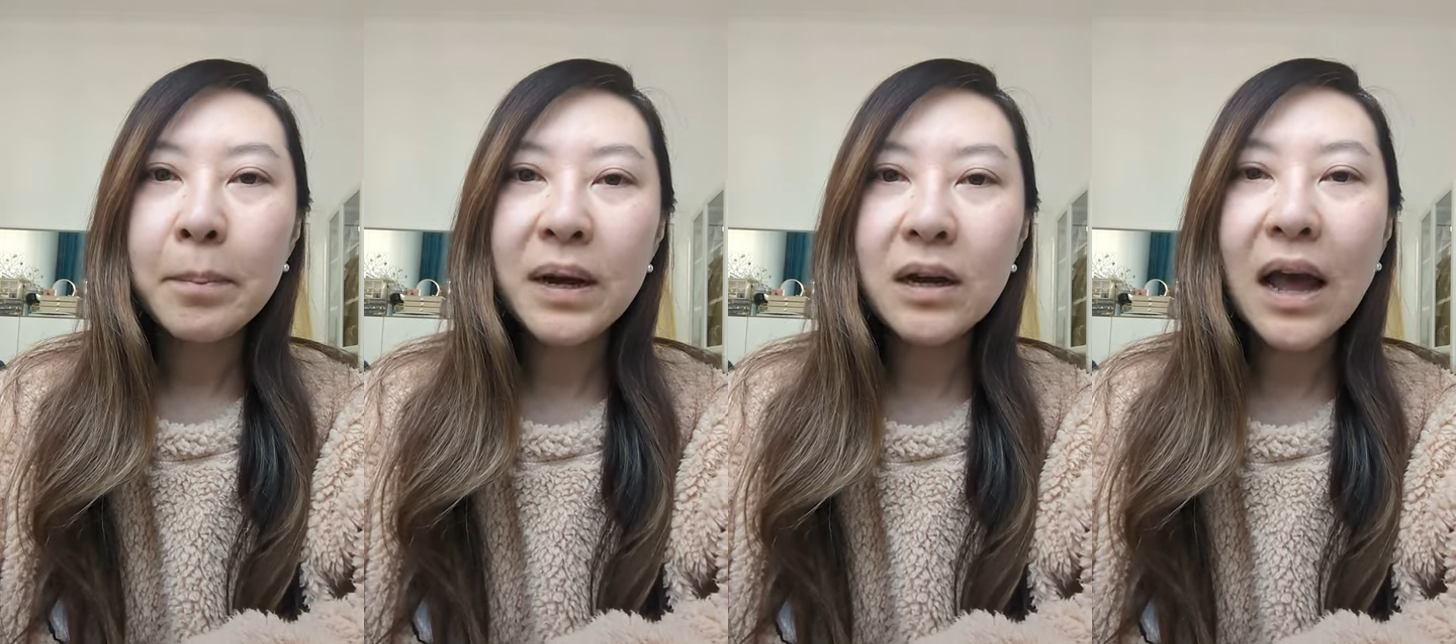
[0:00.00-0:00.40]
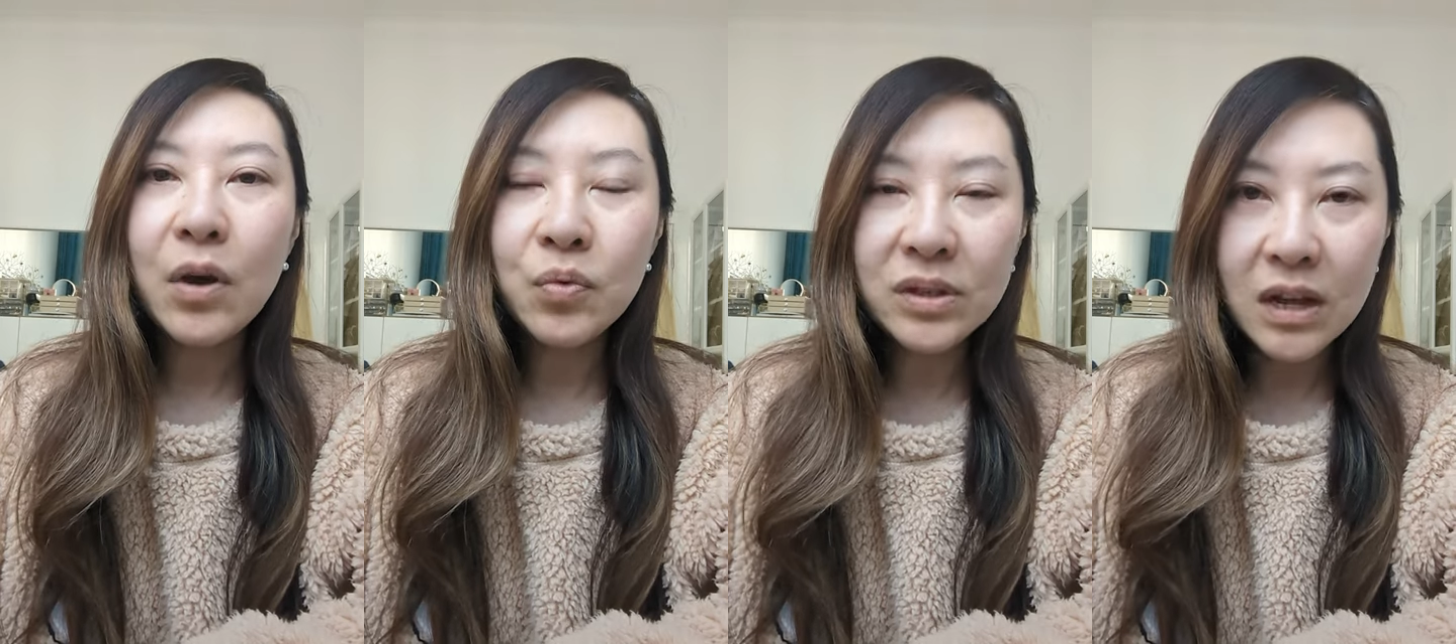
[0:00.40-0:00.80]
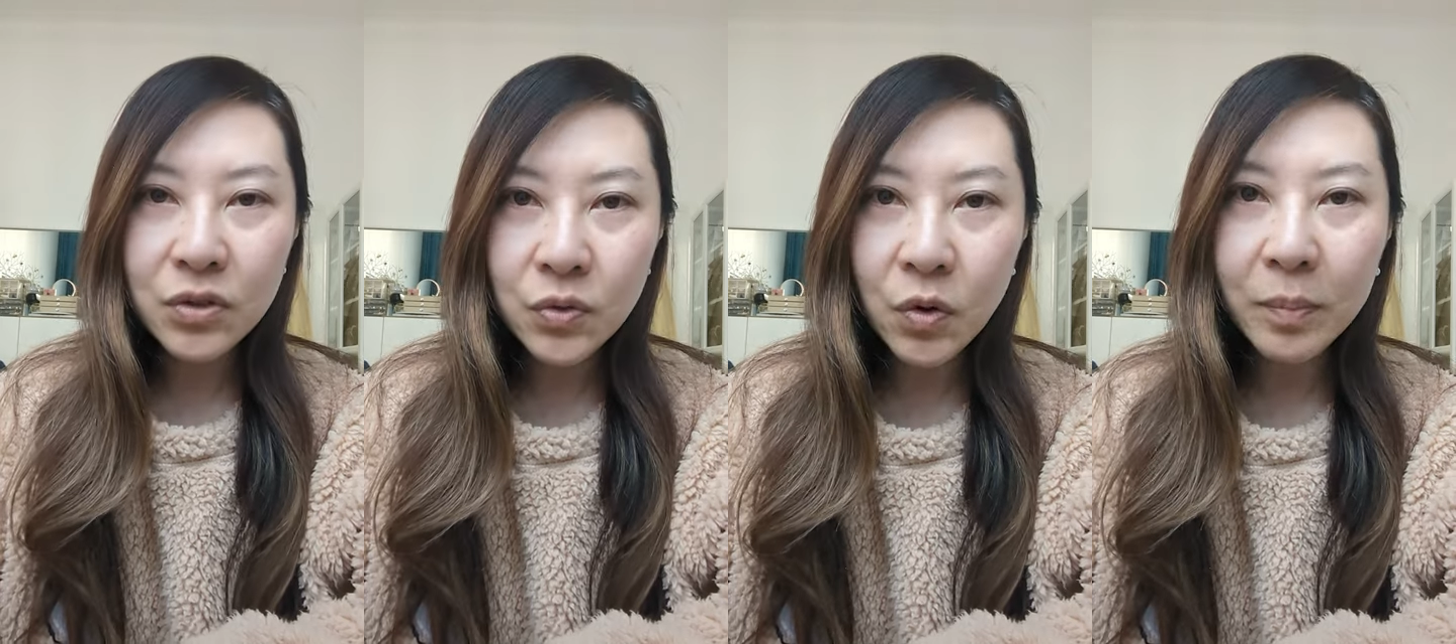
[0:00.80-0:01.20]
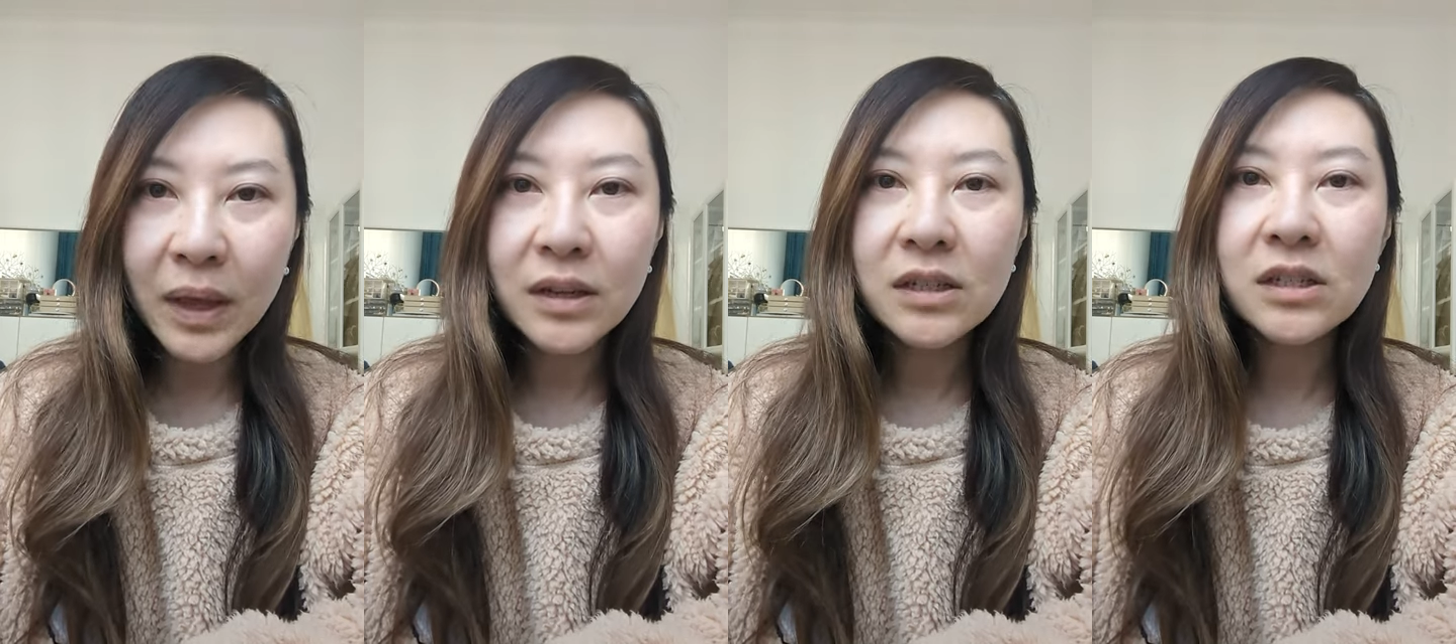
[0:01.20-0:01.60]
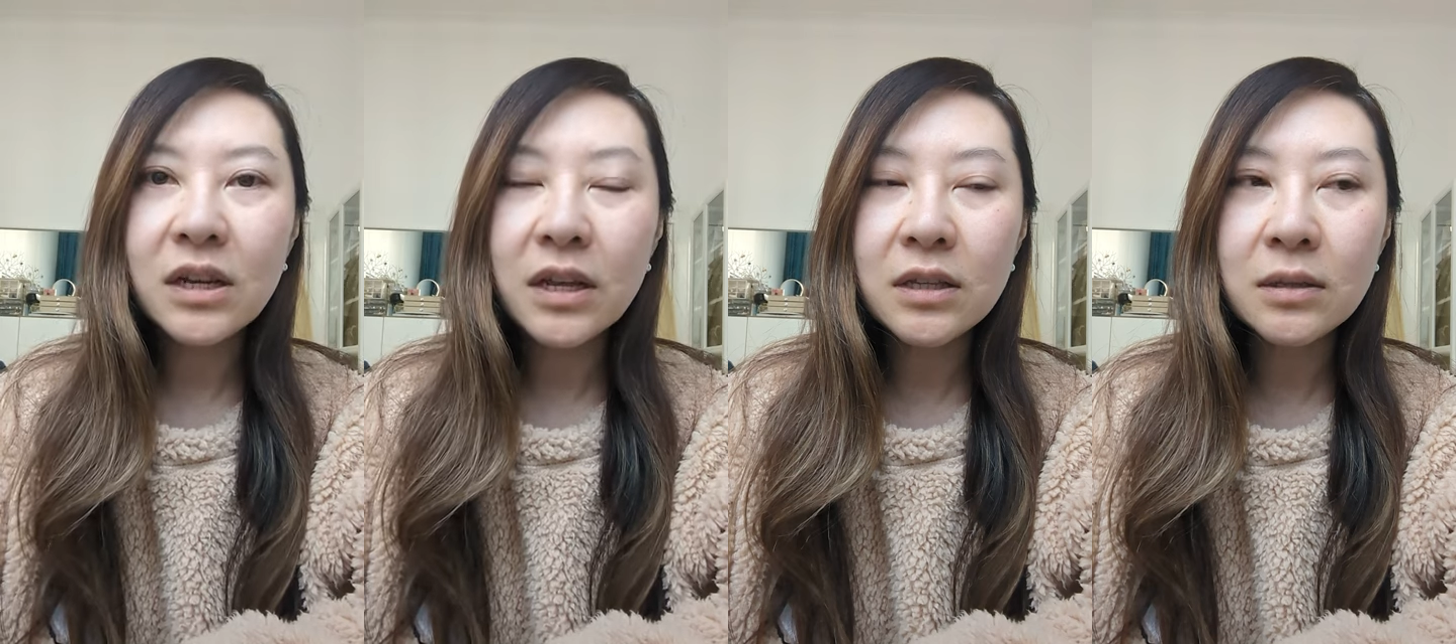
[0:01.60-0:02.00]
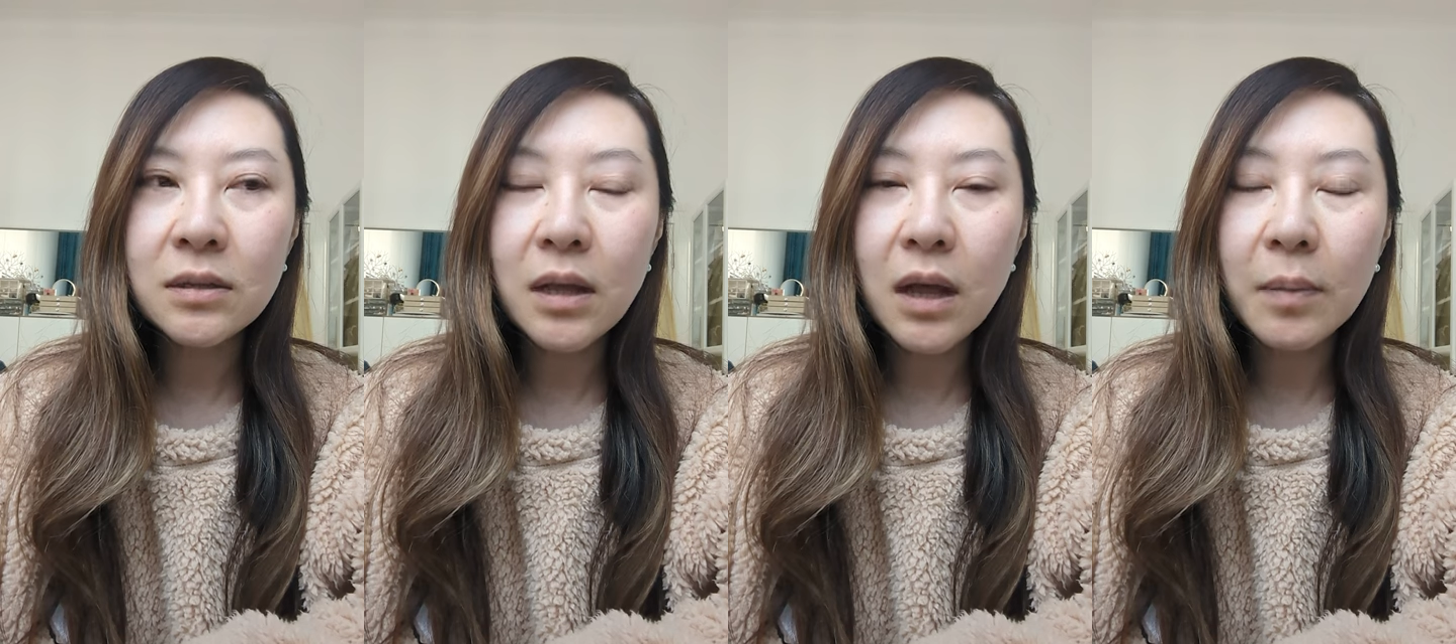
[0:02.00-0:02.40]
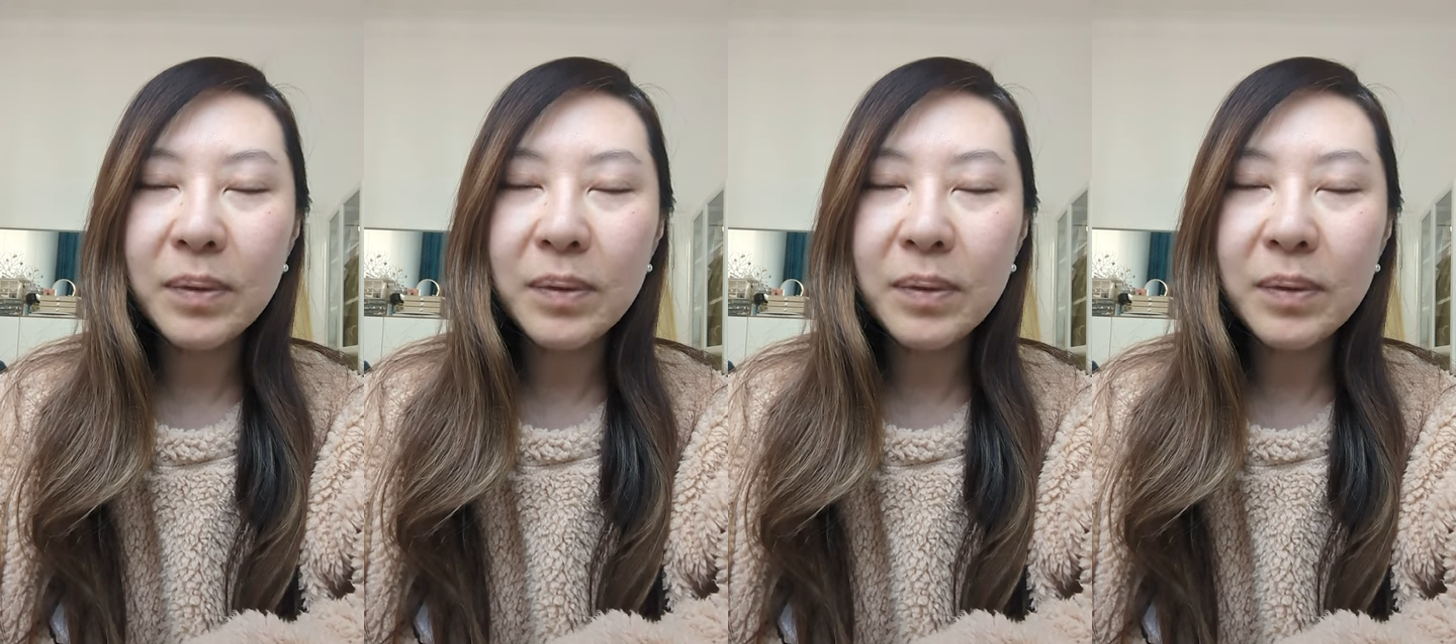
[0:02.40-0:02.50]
But I would assuming she's uh,